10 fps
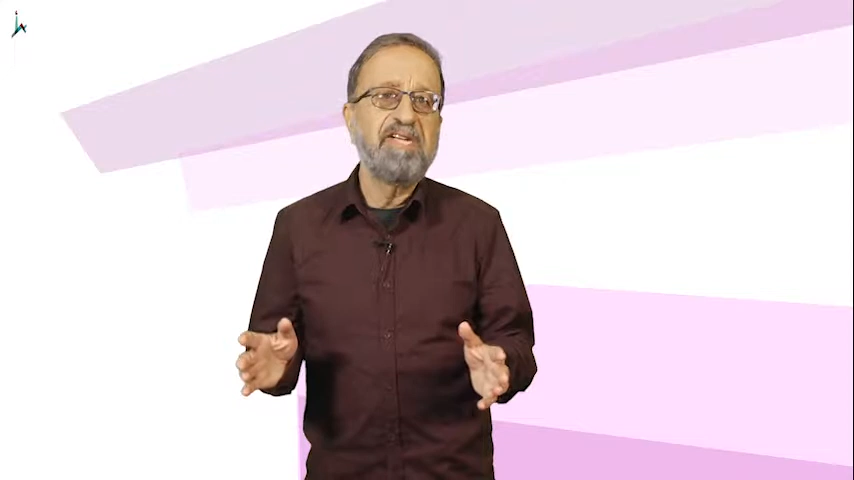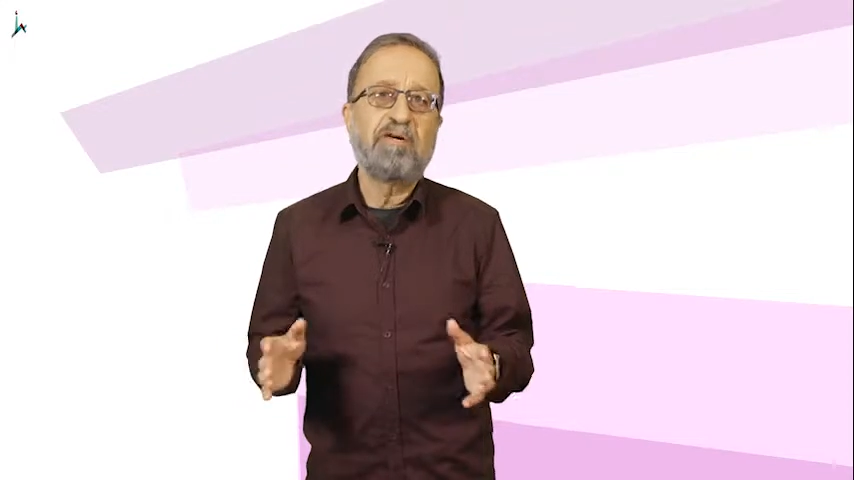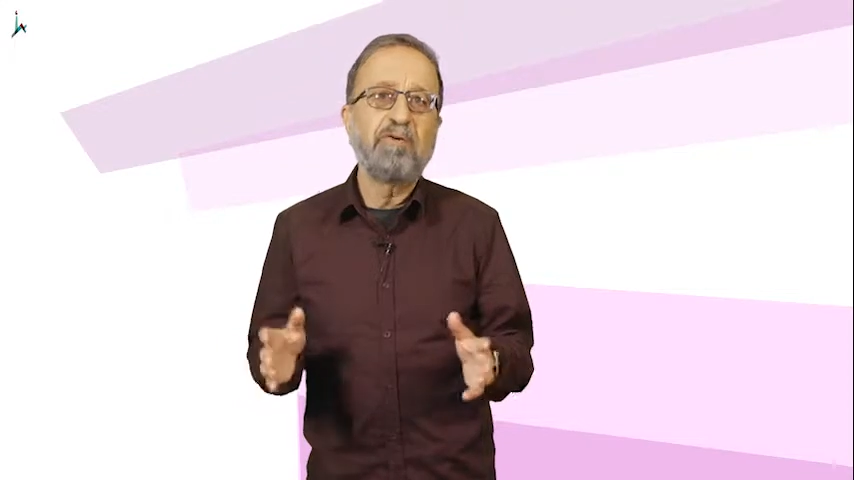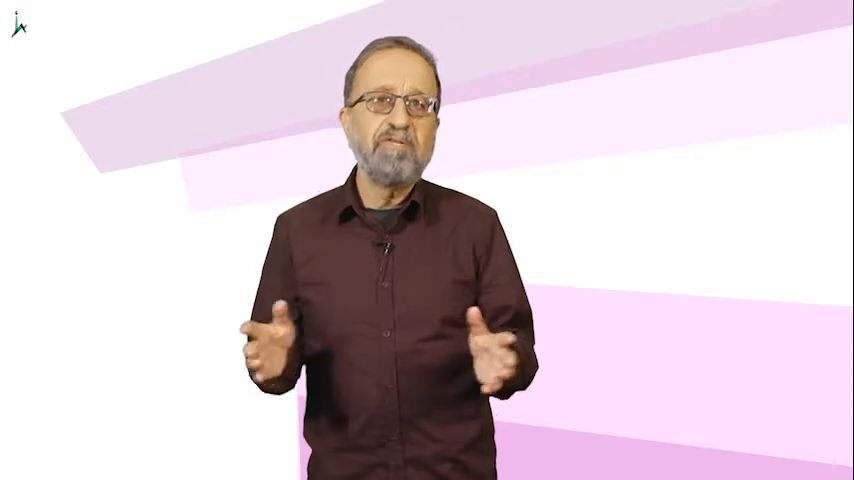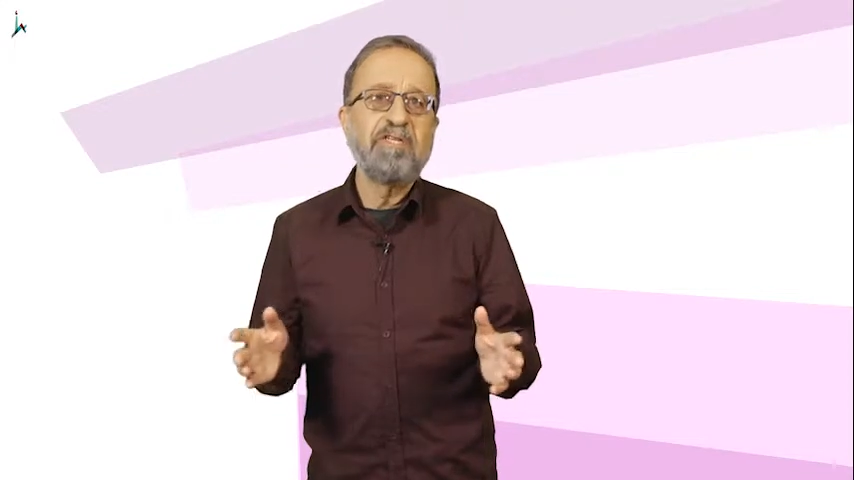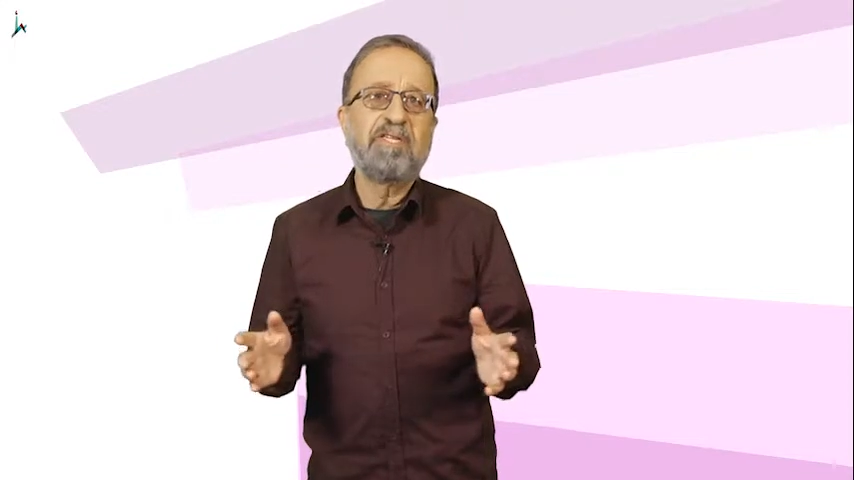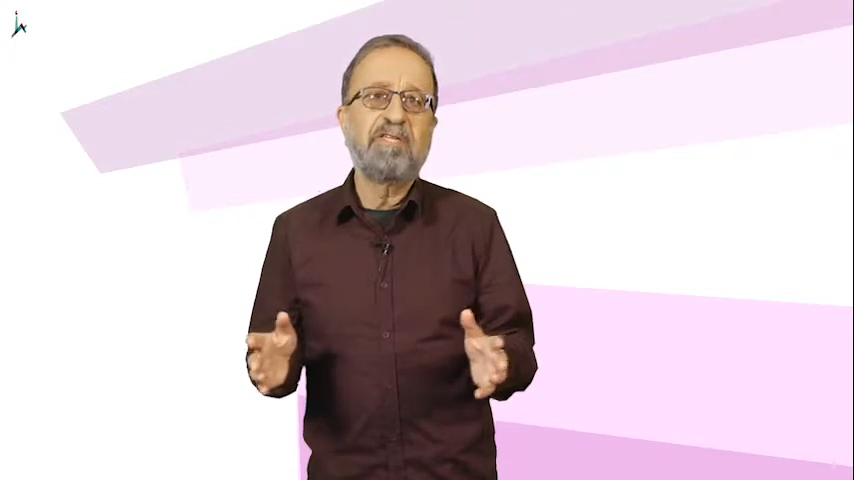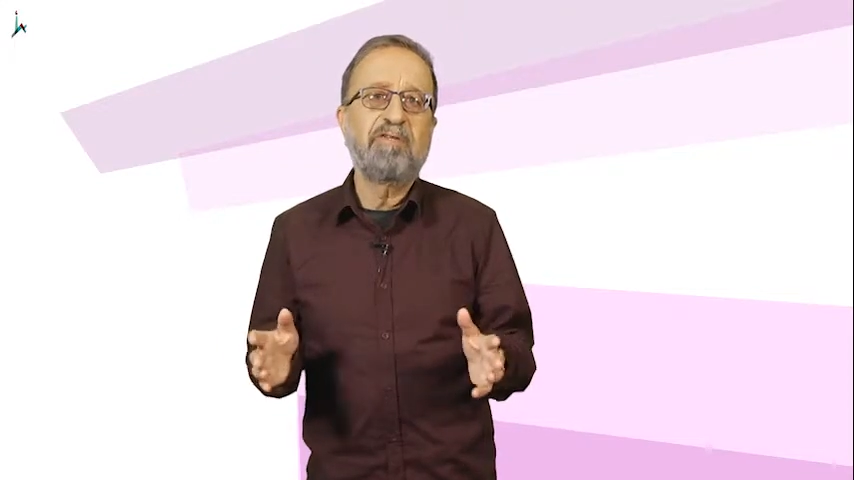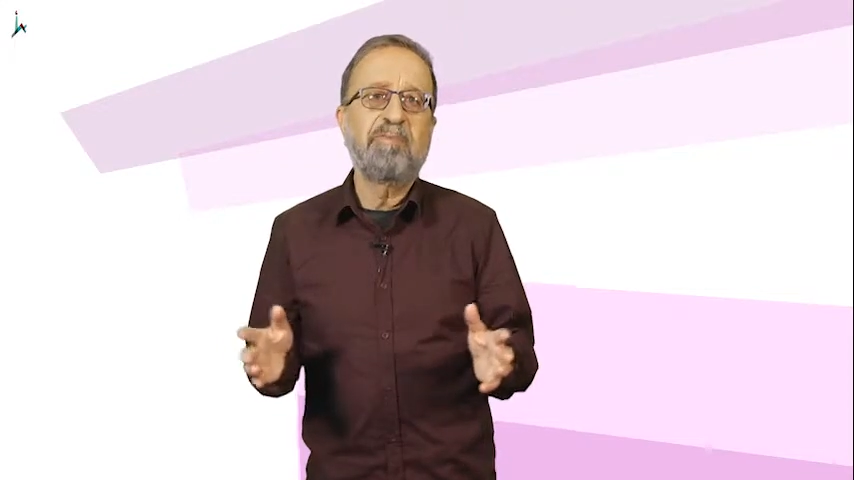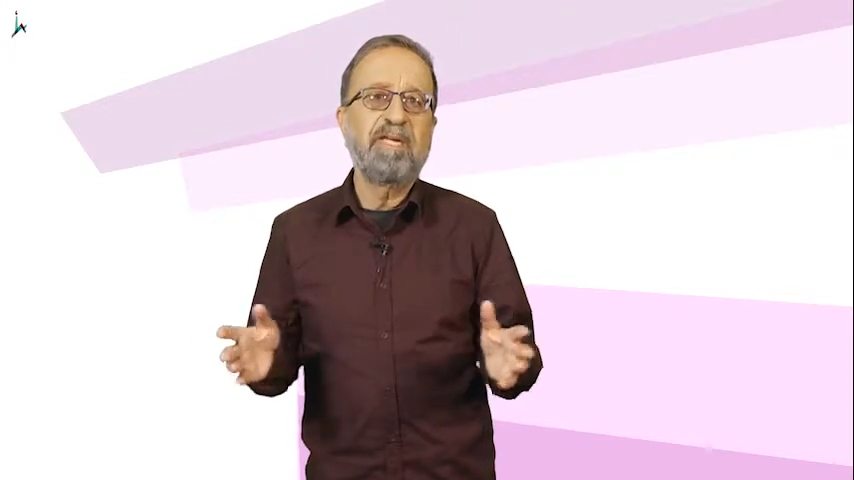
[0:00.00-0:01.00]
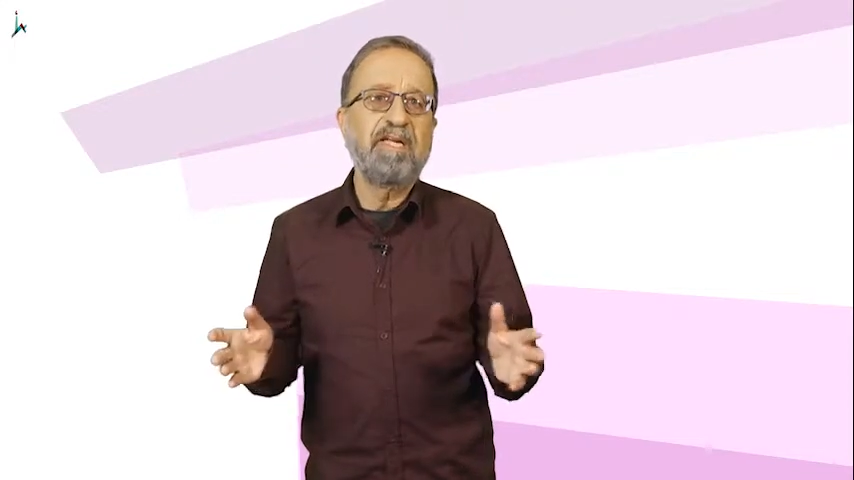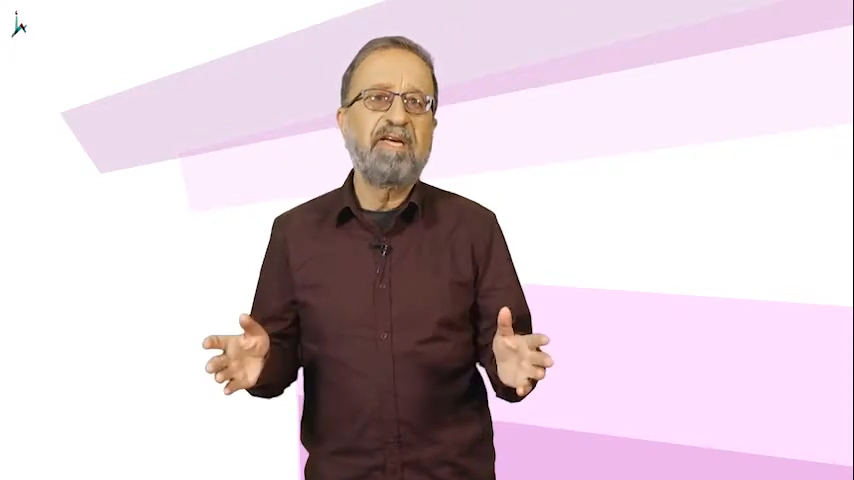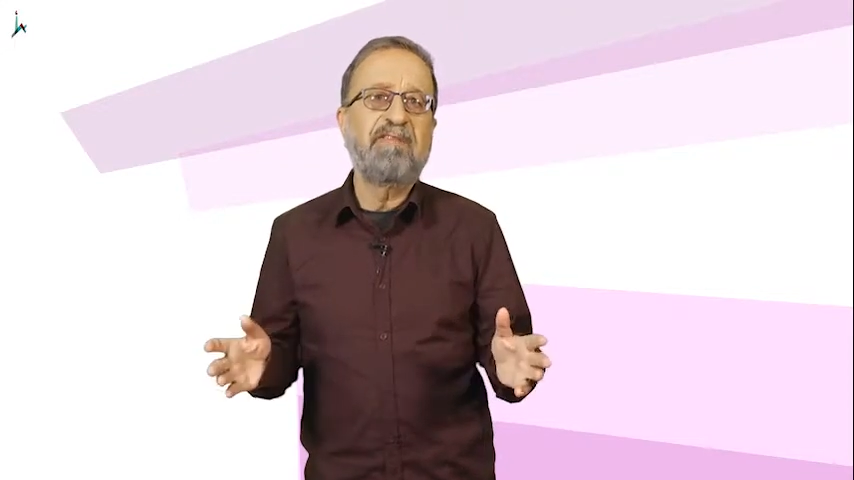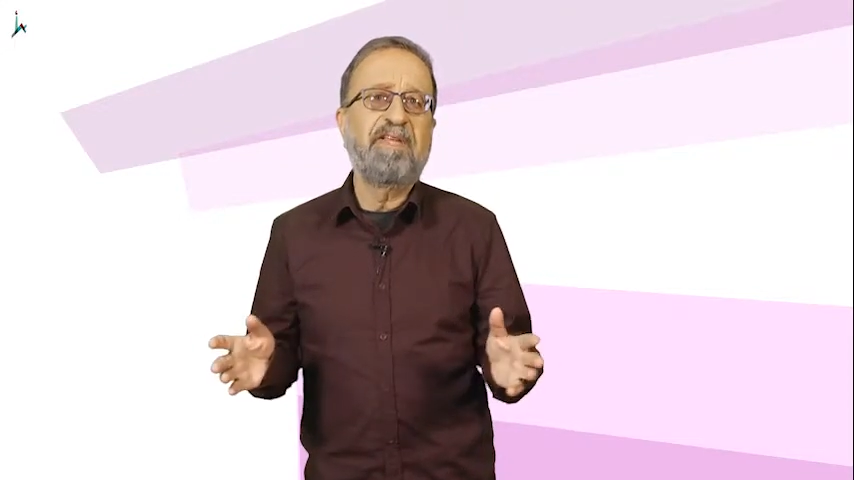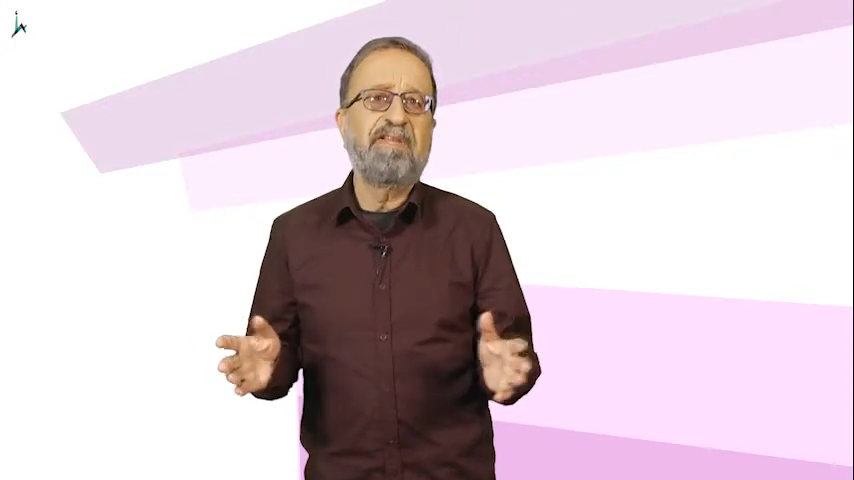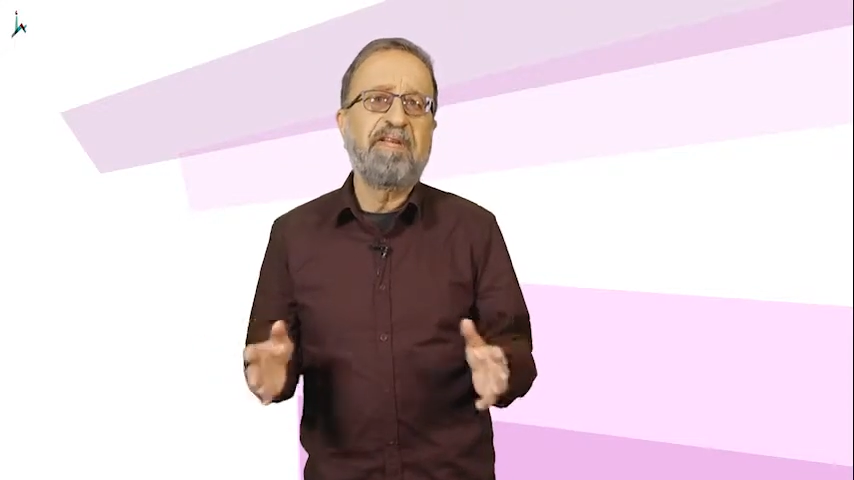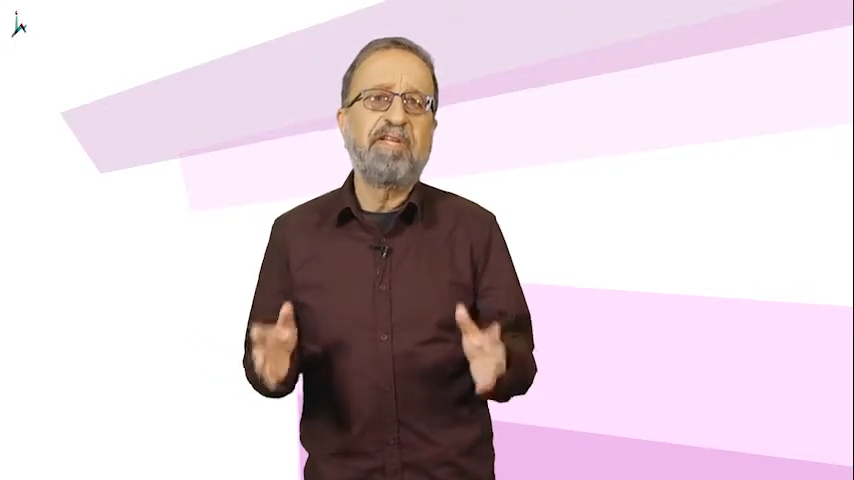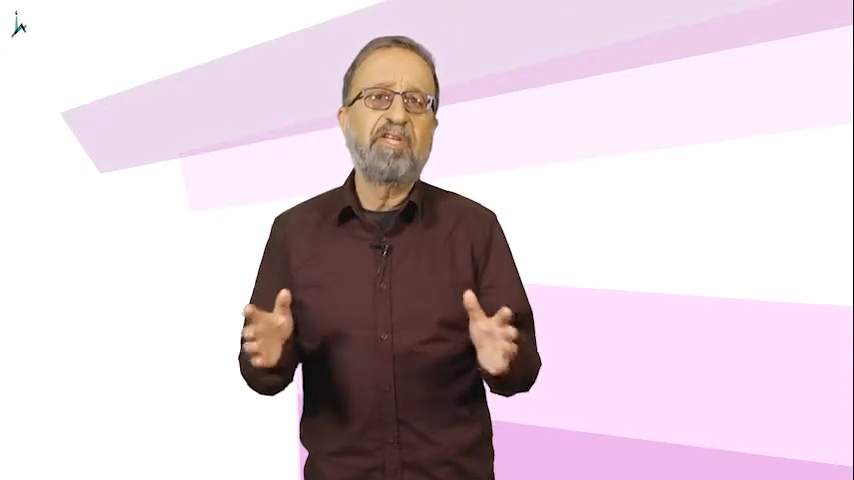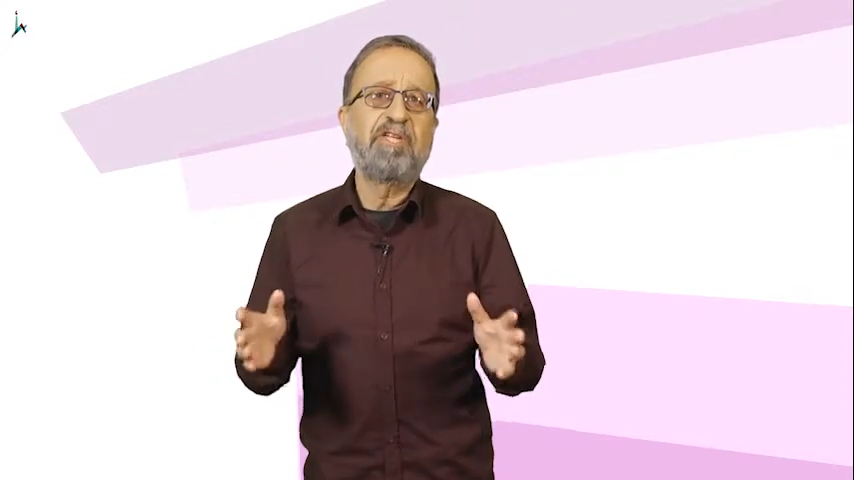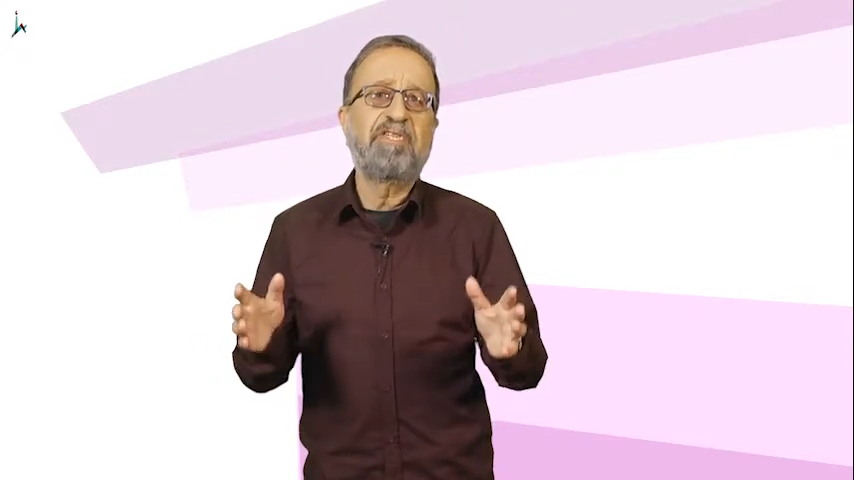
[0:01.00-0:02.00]
are good reasons to believe that the
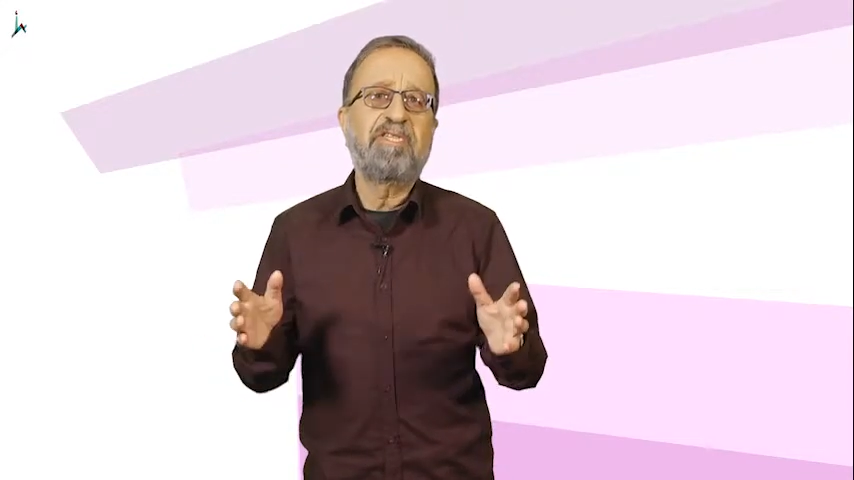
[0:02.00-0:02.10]
initial